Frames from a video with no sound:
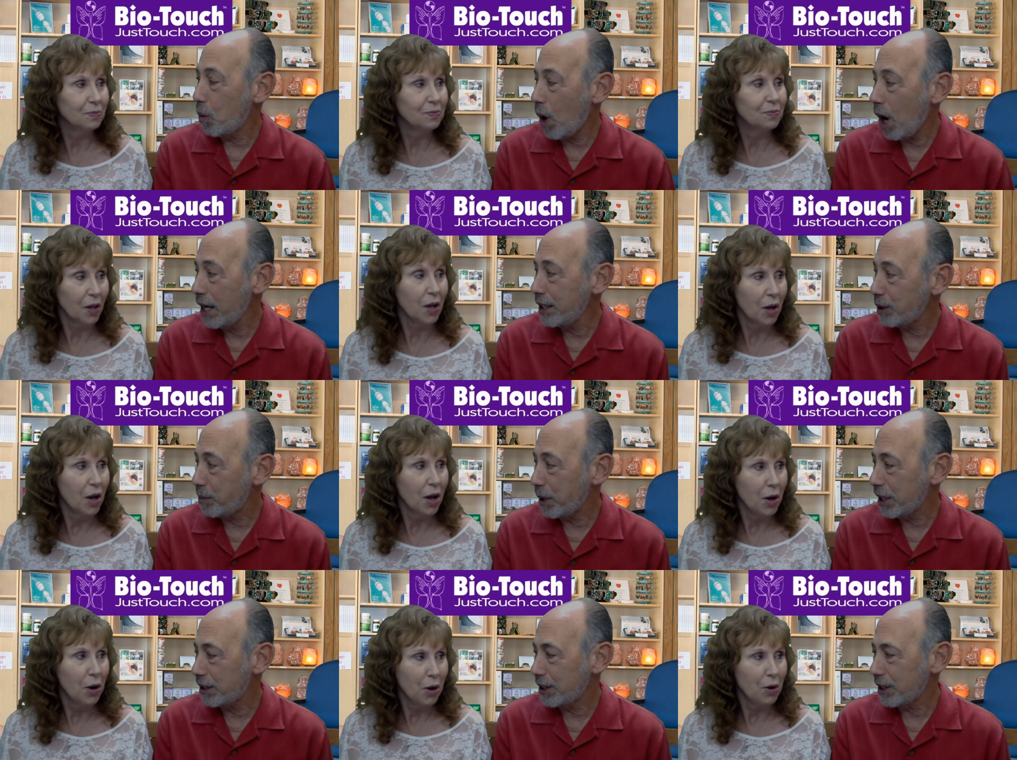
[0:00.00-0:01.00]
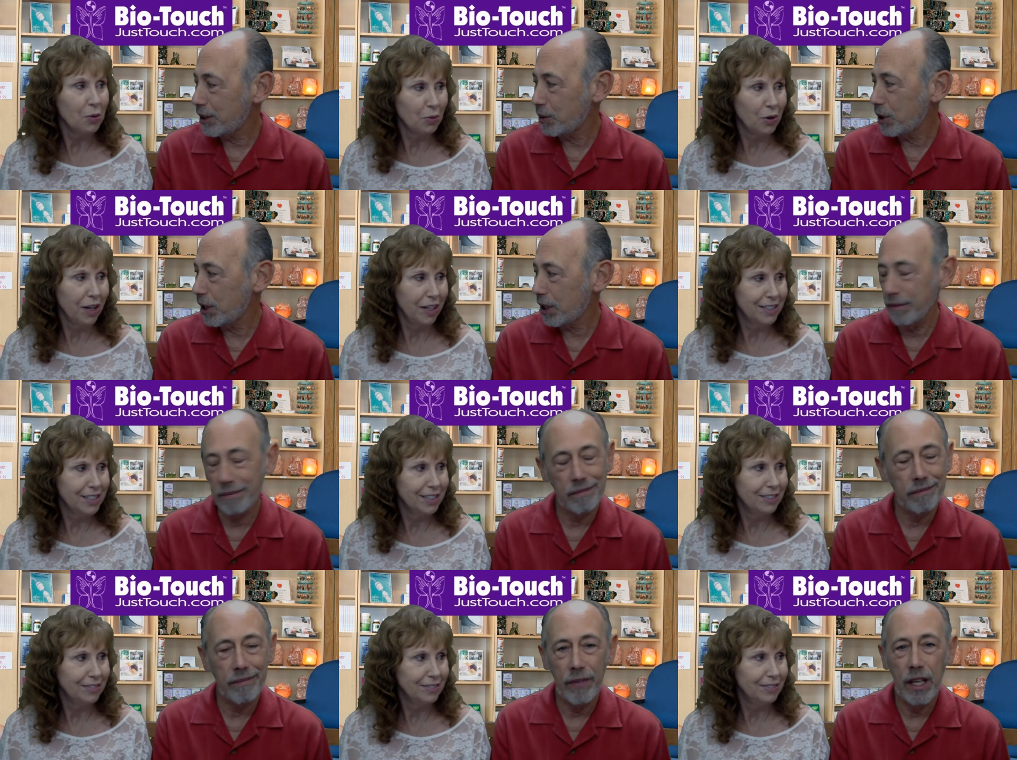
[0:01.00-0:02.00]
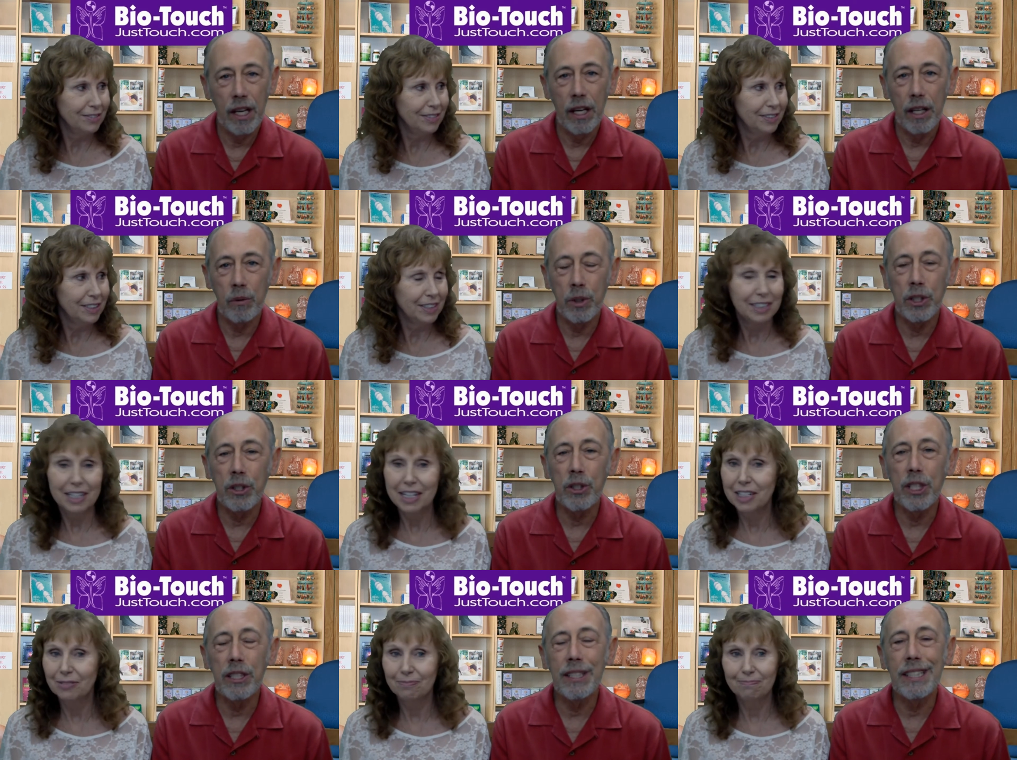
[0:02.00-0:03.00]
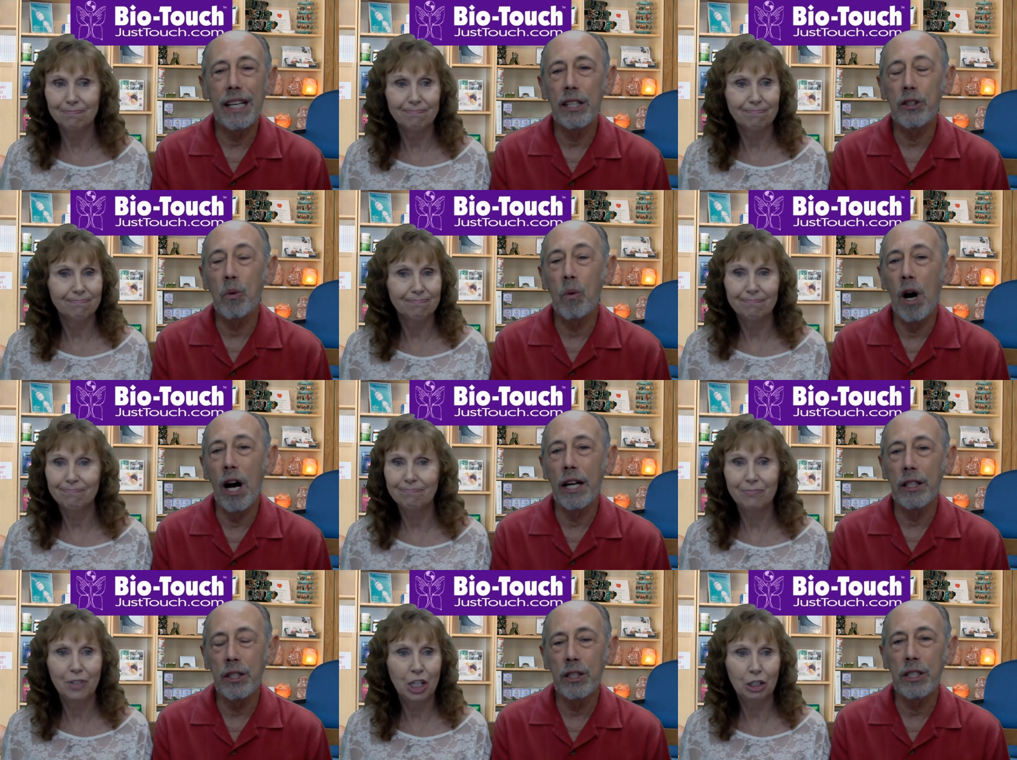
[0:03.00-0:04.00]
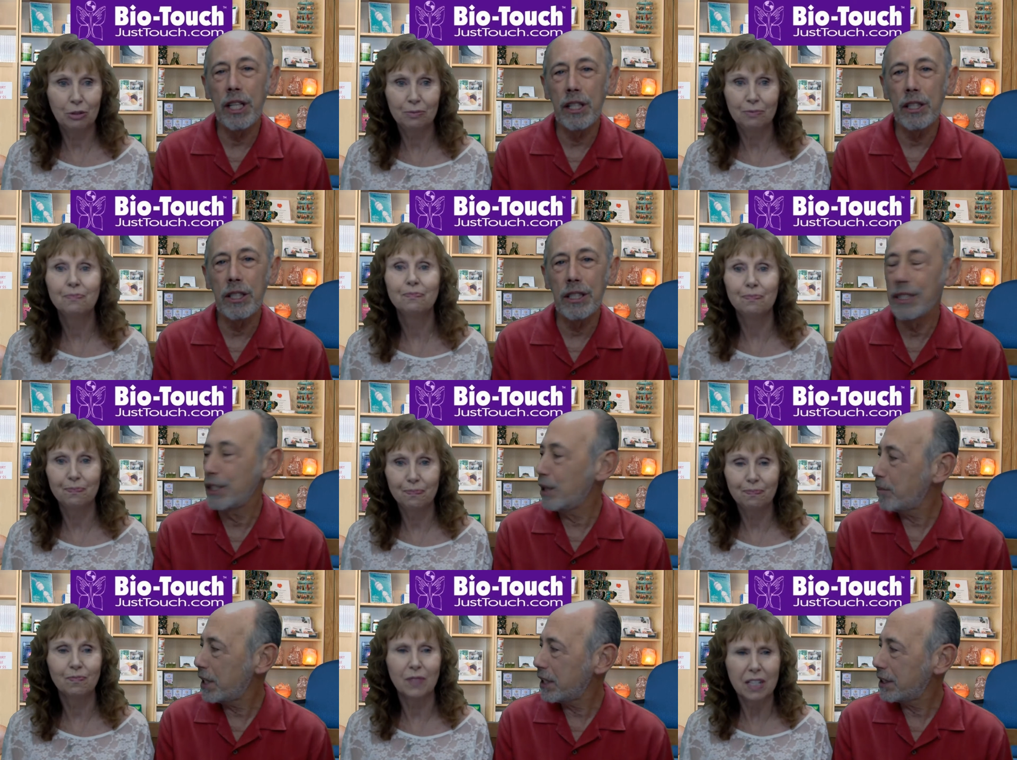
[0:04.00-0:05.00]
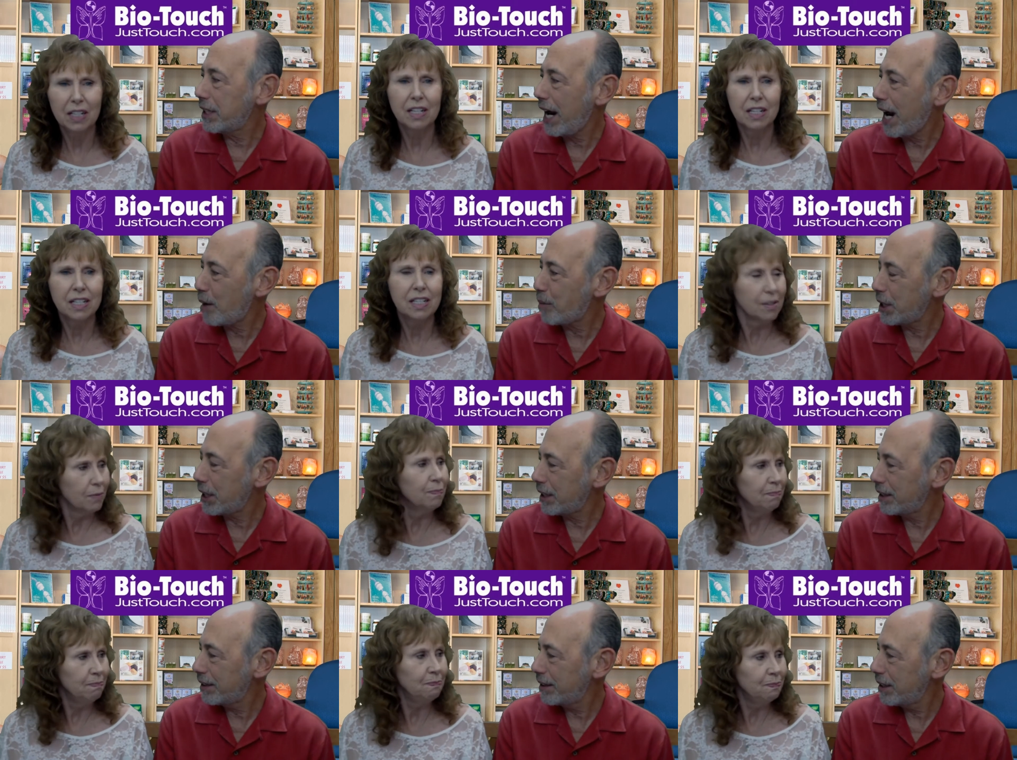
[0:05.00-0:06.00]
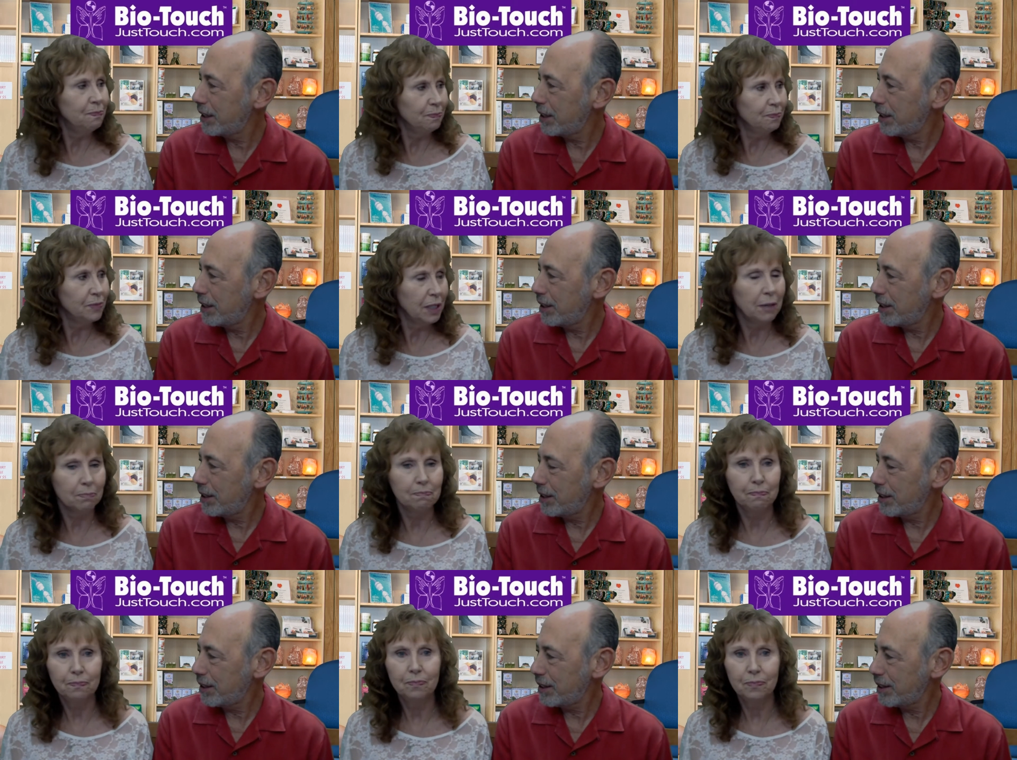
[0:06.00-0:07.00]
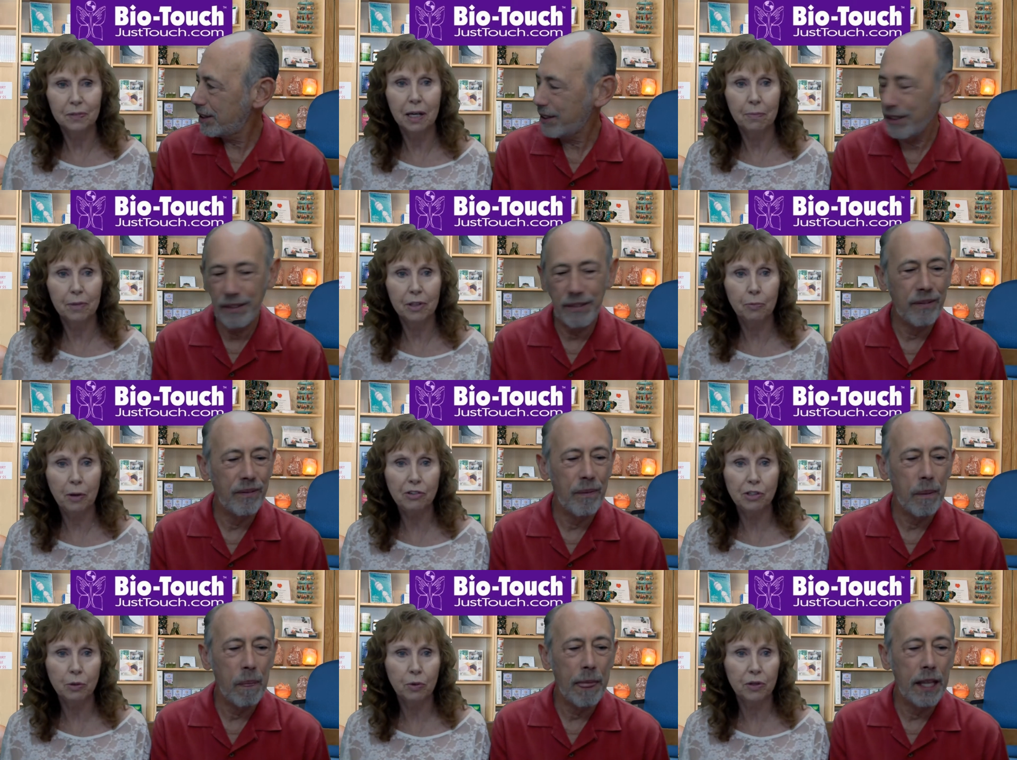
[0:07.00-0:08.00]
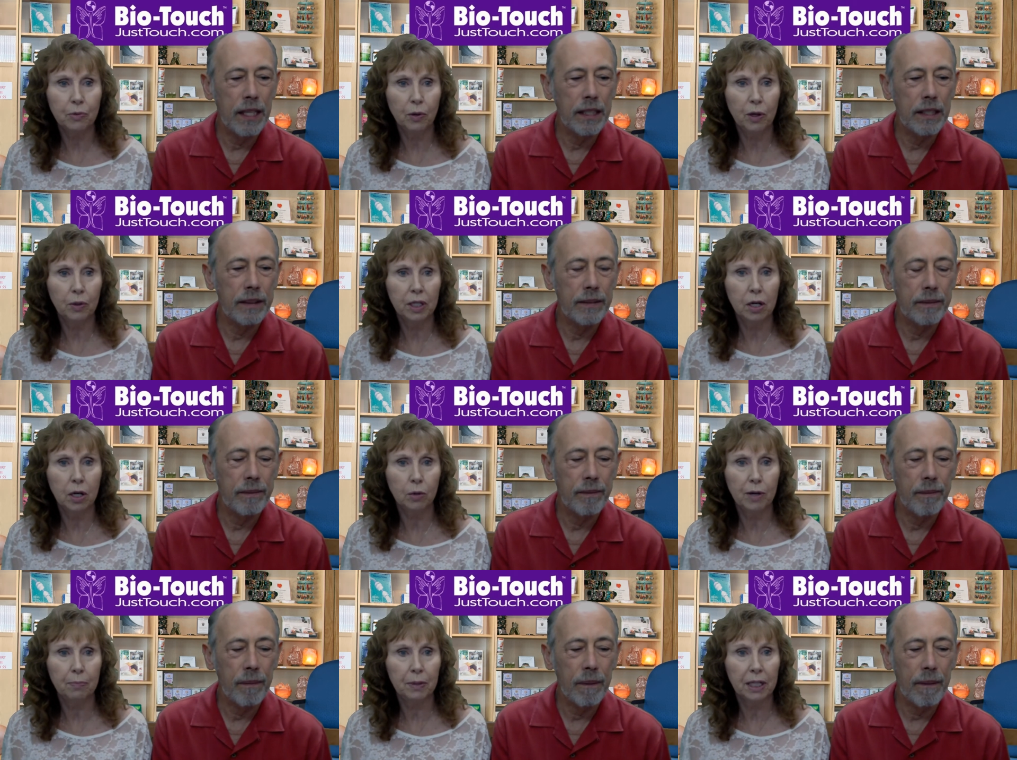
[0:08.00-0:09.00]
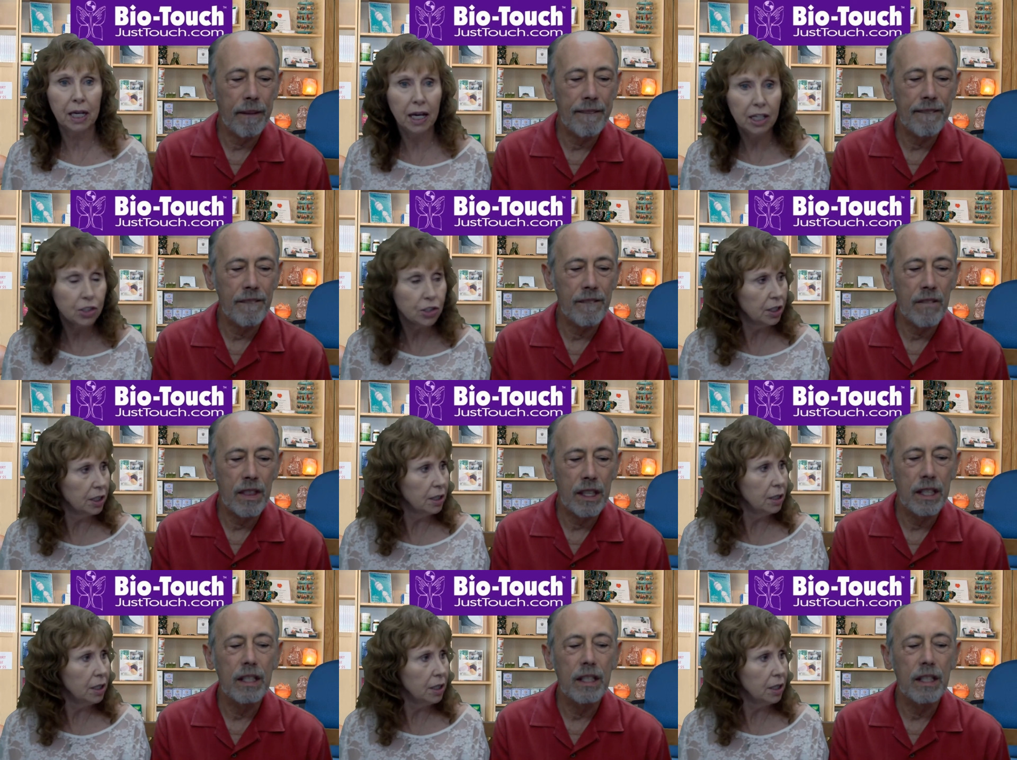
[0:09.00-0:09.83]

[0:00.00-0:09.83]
Speaker 1: why does biotouch? Right. Research doesn't tell us why. It just no. tells us something's happening.
Speaker 2: Mm-hmm. Yeah. Yeah, especially with what we call replication,